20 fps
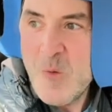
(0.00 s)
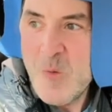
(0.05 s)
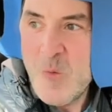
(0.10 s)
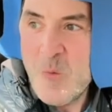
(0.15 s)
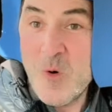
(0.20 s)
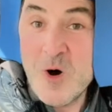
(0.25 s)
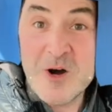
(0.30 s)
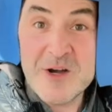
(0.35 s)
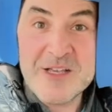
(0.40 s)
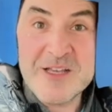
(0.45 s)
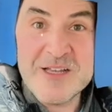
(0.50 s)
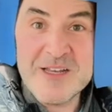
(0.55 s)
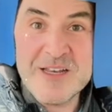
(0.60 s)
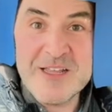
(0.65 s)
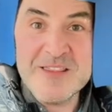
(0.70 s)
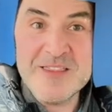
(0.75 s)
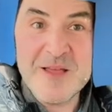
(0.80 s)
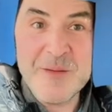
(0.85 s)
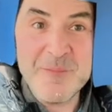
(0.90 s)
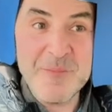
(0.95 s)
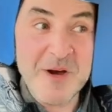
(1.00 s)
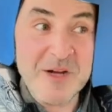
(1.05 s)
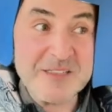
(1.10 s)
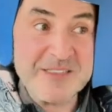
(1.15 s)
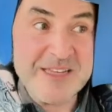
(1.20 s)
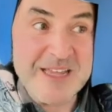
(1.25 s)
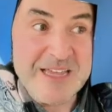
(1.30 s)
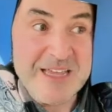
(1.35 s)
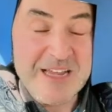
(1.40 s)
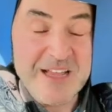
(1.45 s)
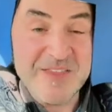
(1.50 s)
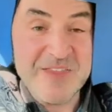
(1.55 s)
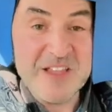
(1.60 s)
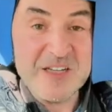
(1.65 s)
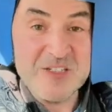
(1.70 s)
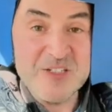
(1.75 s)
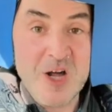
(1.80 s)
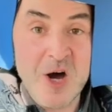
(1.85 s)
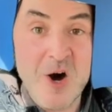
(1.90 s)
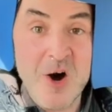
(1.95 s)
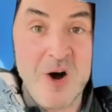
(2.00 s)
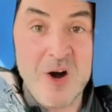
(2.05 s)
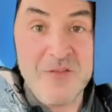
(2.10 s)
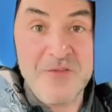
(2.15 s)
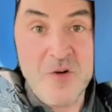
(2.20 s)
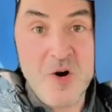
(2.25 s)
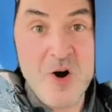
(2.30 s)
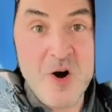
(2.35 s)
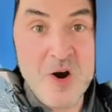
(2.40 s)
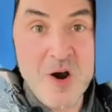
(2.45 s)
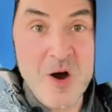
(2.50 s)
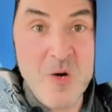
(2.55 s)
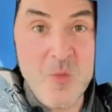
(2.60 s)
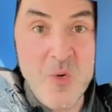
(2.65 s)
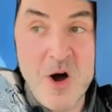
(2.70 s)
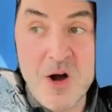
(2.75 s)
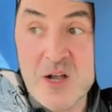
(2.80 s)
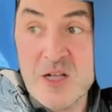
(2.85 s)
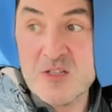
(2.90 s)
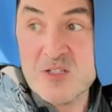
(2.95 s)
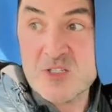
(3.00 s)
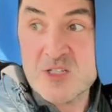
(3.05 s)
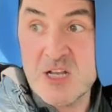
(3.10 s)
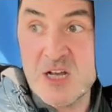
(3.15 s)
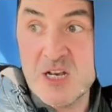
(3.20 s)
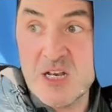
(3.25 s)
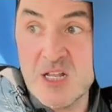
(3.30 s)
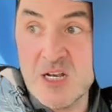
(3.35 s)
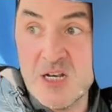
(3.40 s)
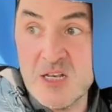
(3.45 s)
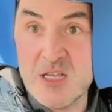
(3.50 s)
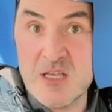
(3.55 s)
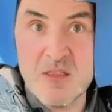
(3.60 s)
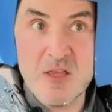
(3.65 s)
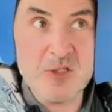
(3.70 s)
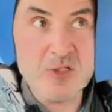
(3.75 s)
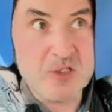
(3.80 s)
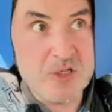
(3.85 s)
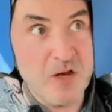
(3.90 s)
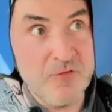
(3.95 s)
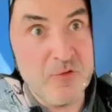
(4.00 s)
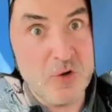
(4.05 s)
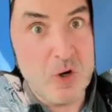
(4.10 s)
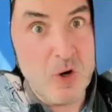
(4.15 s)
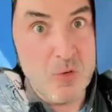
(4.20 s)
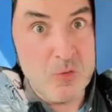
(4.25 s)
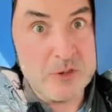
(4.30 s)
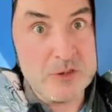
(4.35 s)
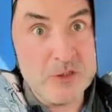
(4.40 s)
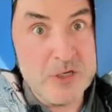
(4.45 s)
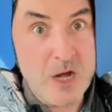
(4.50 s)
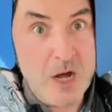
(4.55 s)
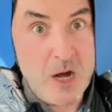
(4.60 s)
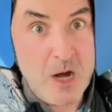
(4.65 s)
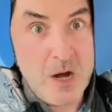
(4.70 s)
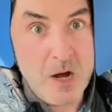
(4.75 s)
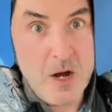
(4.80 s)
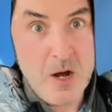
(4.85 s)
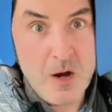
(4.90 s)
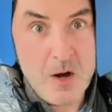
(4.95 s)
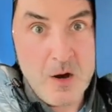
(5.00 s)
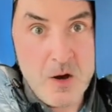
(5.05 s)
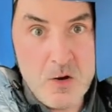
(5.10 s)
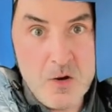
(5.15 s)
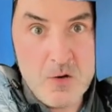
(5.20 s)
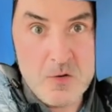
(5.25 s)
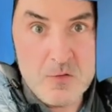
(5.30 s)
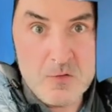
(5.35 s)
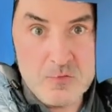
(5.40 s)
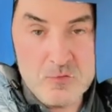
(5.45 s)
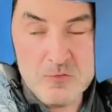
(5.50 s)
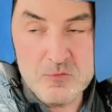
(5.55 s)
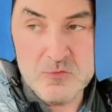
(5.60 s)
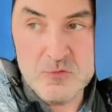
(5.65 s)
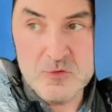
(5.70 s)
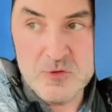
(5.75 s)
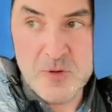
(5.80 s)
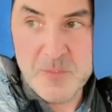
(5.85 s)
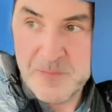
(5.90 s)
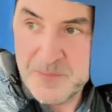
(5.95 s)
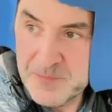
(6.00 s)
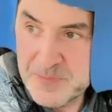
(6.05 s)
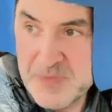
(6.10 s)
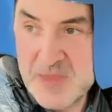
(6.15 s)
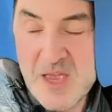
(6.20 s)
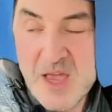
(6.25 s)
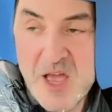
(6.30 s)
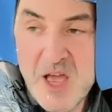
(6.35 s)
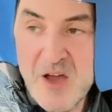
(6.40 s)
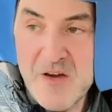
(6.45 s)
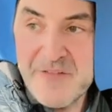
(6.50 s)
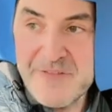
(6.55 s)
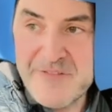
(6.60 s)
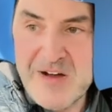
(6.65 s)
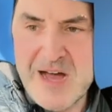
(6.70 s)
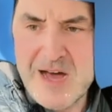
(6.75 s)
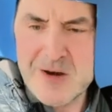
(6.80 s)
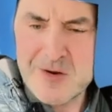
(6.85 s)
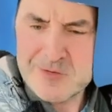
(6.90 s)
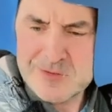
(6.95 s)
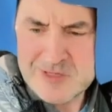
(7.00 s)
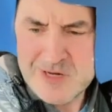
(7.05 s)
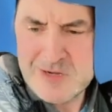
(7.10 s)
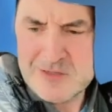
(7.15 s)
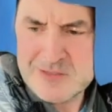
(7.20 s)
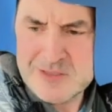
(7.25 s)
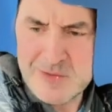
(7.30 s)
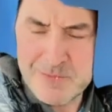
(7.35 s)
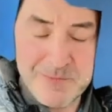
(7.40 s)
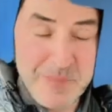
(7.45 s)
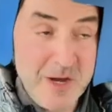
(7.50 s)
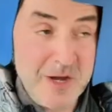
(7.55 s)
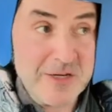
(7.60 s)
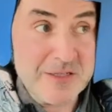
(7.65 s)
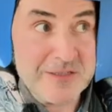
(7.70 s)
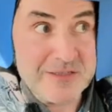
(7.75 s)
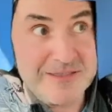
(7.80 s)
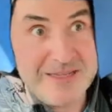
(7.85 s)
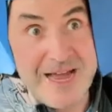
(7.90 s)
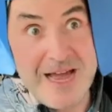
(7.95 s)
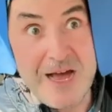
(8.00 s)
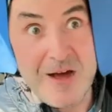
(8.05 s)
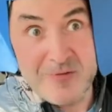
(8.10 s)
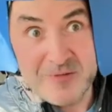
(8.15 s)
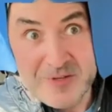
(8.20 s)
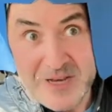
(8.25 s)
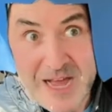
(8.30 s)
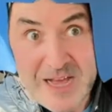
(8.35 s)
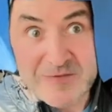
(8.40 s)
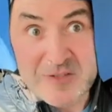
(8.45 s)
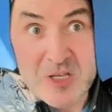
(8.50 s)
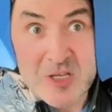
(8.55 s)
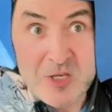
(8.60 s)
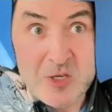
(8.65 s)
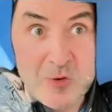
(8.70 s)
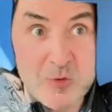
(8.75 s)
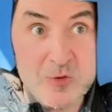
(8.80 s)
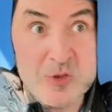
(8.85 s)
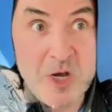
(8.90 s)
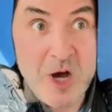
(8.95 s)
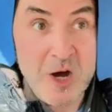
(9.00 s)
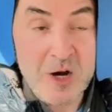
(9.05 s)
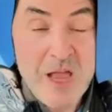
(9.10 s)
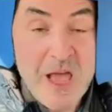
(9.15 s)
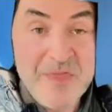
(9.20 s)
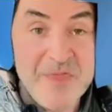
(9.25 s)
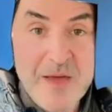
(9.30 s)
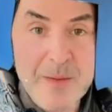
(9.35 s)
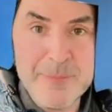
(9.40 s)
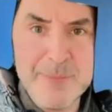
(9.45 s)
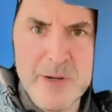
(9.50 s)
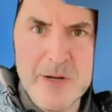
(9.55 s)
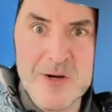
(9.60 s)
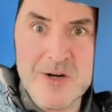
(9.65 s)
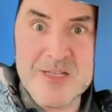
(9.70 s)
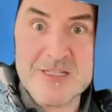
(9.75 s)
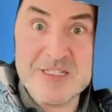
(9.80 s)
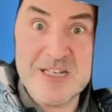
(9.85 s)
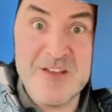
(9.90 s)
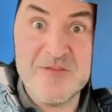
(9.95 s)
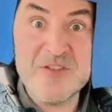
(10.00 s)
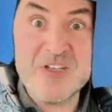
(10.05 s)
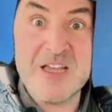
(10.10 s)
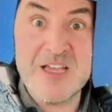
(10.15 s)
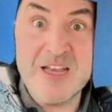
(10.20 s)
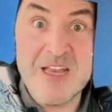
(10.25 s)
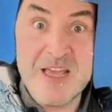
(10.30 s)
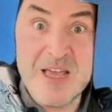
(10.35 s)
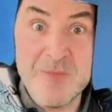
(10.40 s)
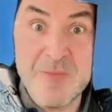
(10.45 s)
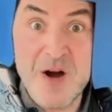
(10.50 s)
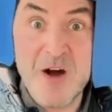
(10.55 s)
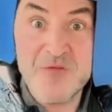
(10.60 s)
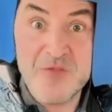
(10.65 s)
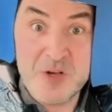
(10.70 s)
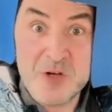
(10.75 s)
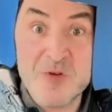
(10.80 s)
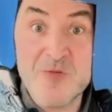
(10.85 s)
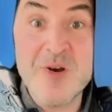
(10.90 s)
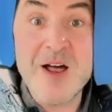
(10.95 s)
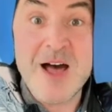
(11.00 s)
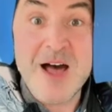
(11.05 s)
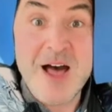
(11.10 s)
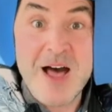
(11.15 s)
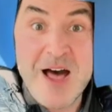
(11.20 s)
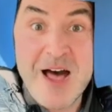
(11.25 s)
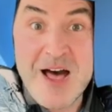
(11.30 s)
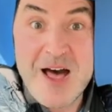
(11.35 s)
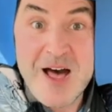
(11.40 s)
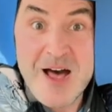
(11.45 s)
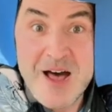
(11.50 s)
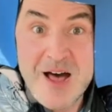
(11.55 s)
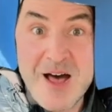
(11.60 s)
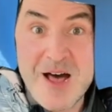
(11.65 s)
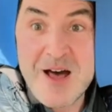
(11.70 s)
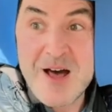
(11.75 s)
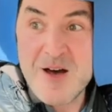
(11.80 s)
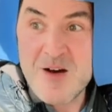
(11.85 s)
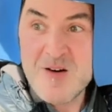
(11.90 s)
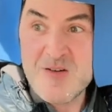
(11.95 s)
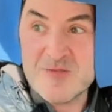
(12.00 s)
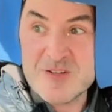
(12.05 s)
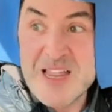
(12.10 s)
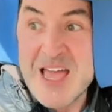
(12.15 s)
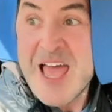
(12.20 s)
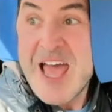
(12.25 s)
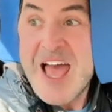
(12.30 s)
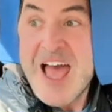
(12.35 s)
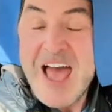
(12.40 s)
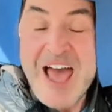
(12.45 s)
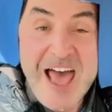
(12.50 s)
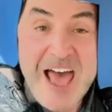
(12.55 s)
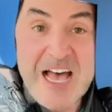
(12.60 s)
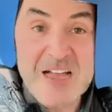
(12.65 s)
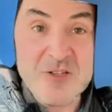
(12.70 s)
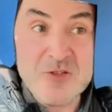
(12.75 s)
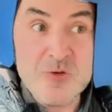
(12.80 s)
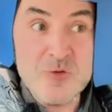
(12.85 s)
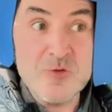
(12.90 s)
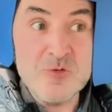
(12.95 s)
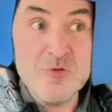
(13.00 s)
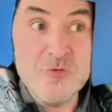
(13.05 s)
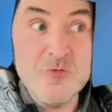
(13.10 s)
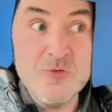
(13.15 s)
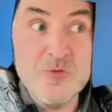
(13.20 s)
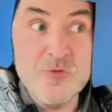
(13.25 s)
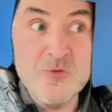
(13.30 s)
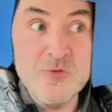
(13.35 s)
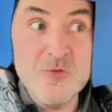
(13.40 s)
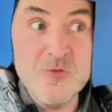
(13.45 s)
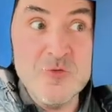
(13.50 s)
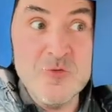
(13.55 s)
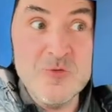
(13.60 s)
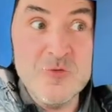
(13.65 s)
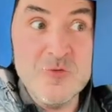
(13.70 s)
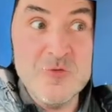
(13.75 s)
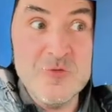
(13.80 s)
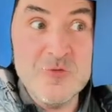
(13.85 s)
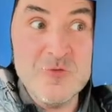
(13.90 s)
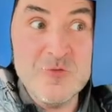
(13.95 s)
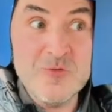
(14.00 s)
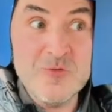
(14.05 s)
Walking in the park, take the dog for a walk. Suddenly the stuff going down. Fido starts to bark, down dives a huge hawk. That bird is lifting him off the ground. As you do.